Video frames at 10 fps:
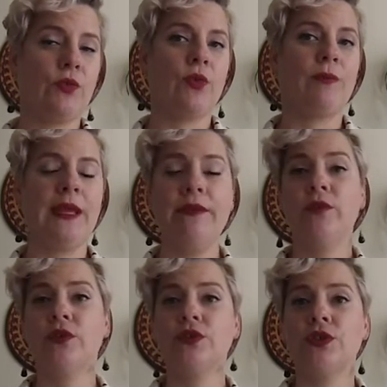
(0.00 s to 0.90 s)
or paint
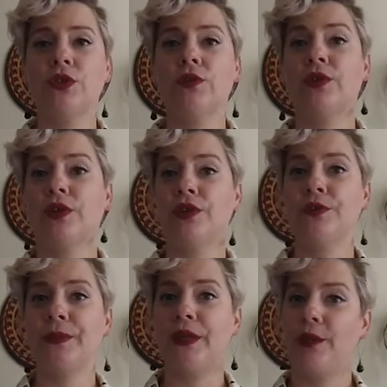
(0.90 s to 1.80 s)
works too. If you're going to
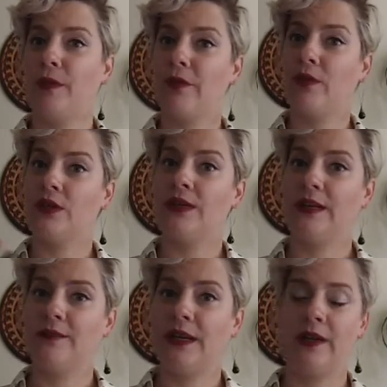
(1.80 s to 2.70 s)
use paint, you might want to
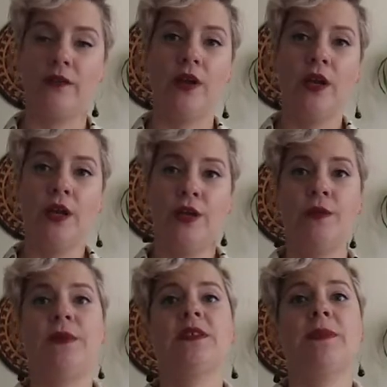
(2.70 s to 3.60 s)
tape down
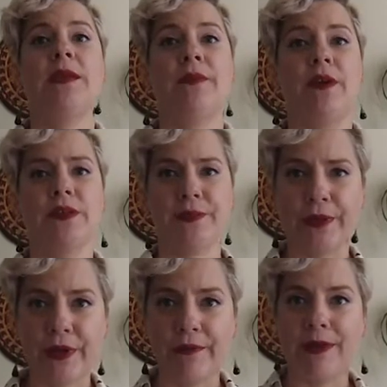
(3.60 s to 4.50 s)
your piece of paper because
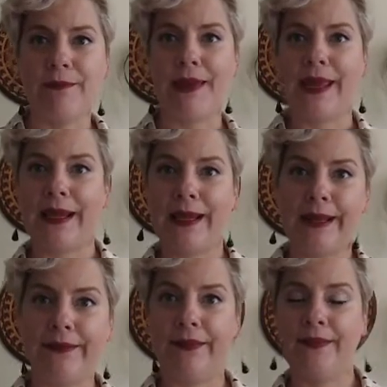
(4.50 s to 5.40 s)
we're going to be
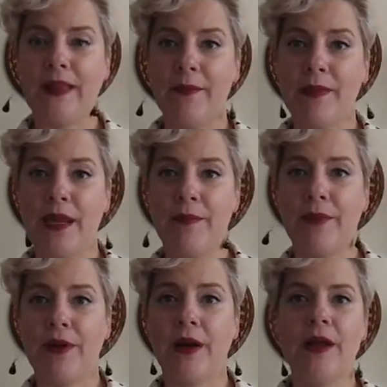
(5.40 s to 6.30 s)
manhandling that
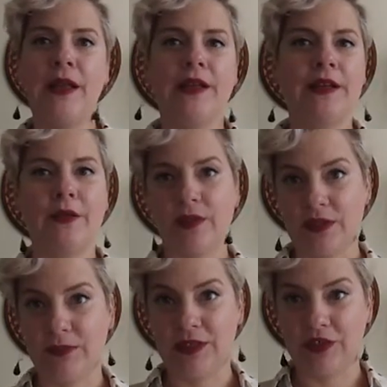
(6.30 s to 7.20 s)
paper. You don't want
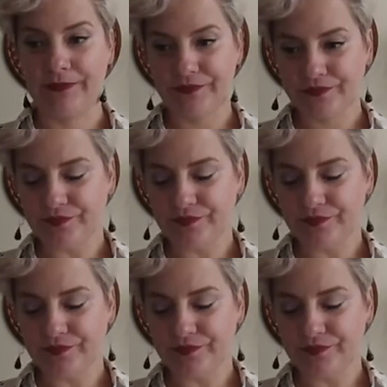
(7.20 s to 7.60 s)
to smudge it.